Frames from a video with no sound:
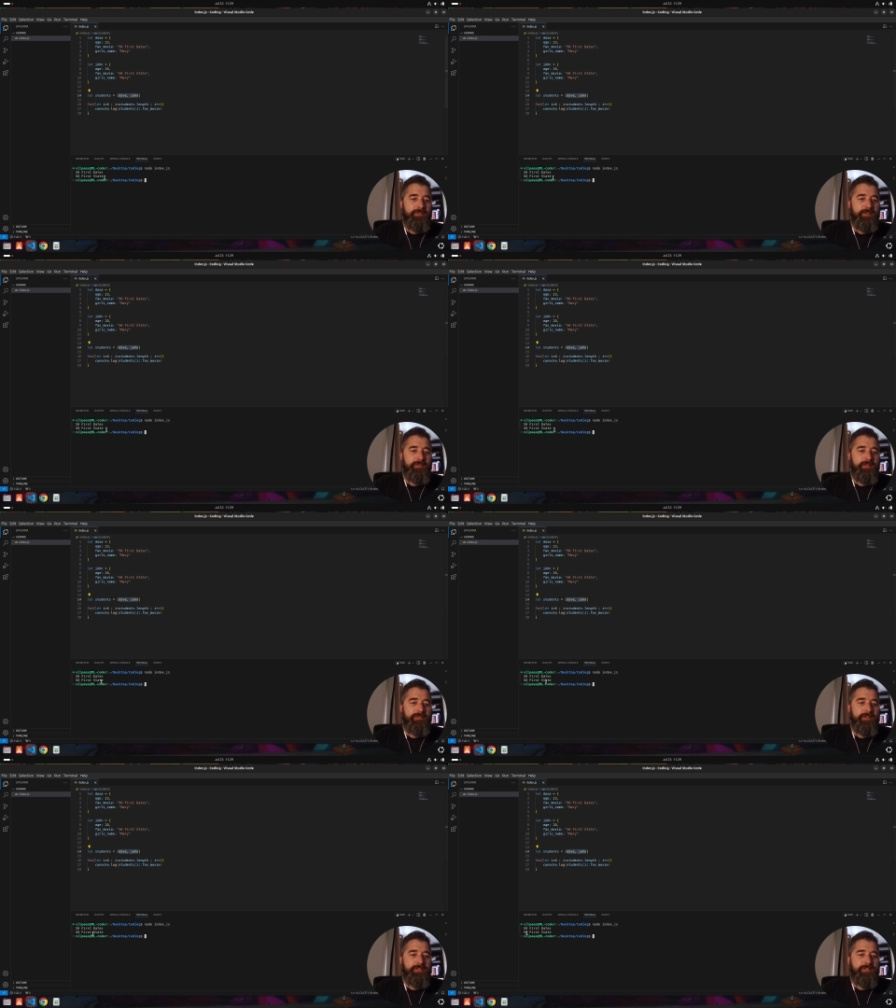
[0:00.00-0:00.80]
50
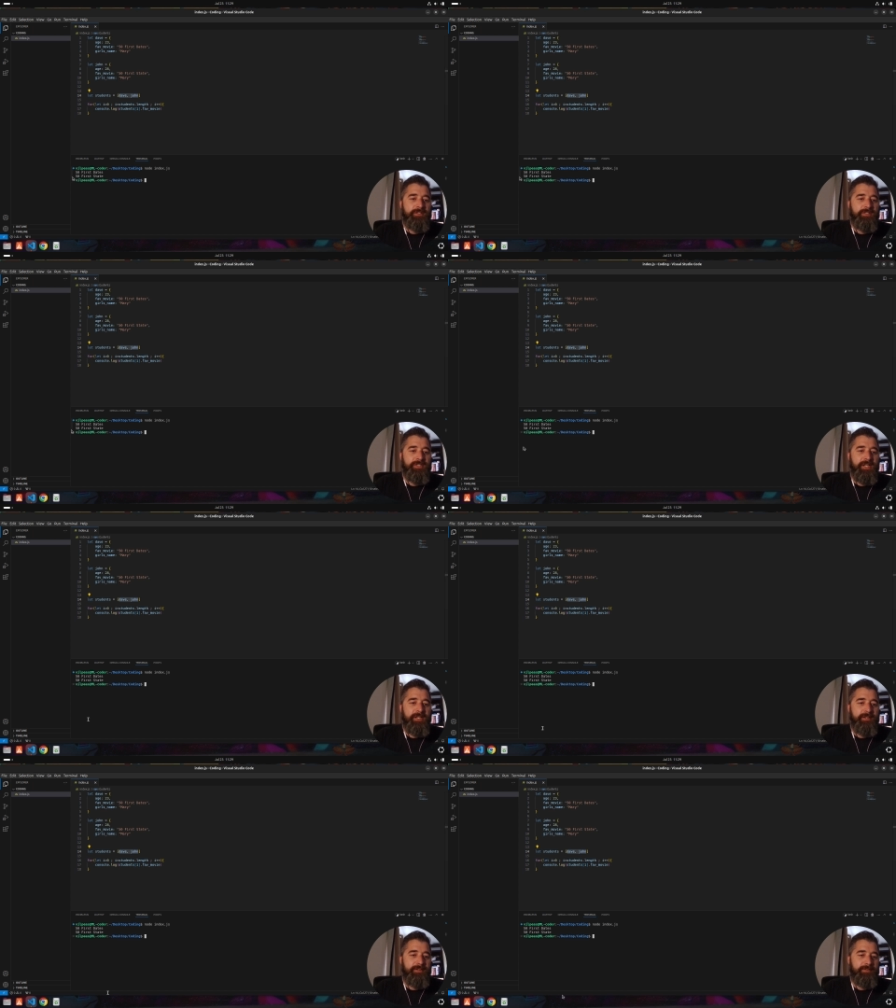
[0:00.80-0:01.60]
First State.
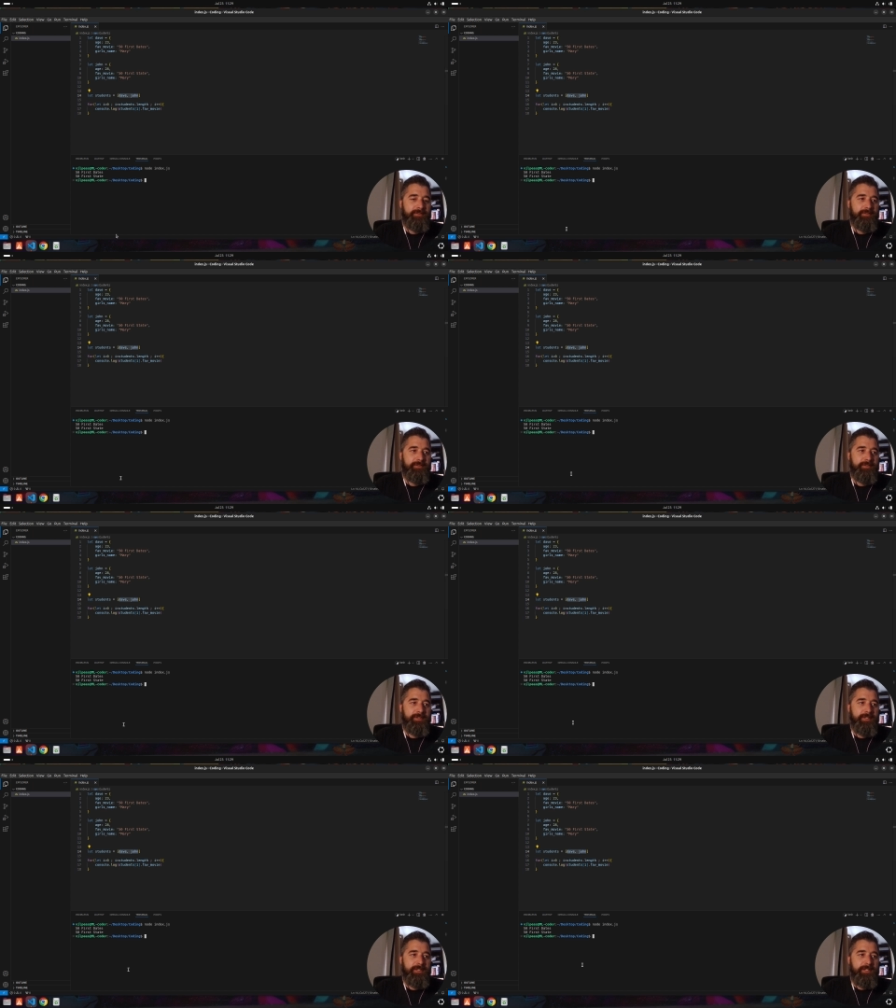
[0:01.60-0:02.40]

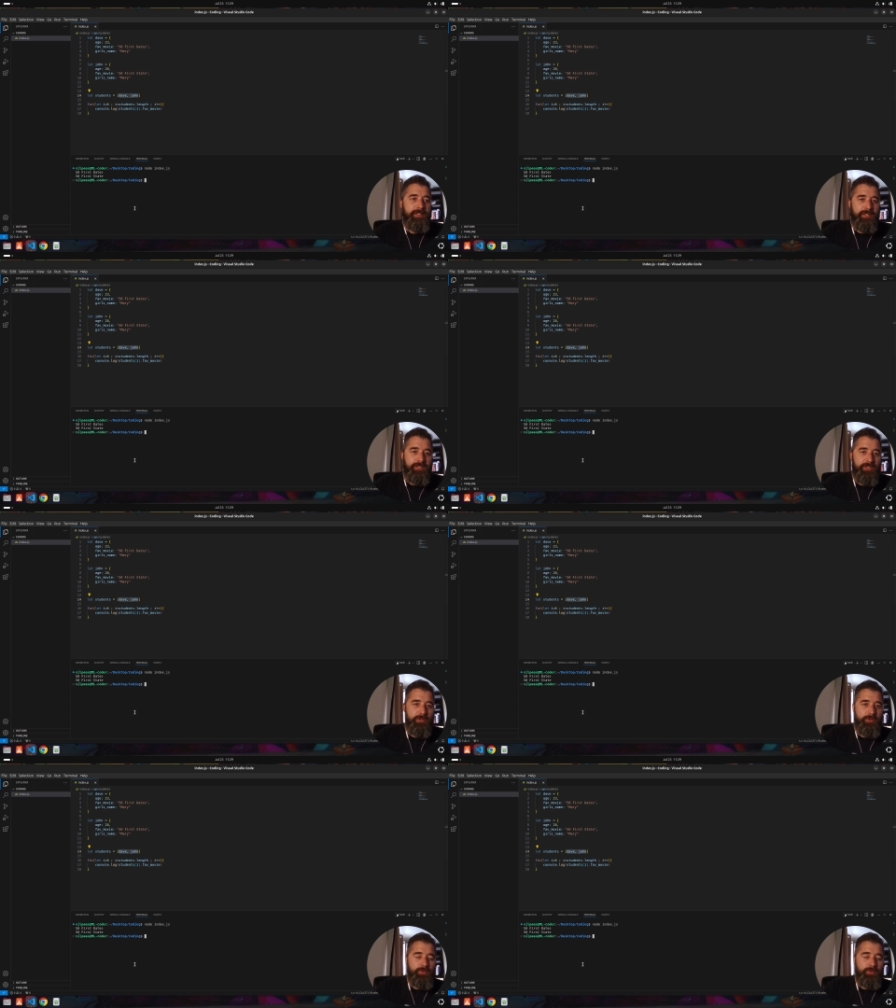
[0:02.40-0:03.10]
So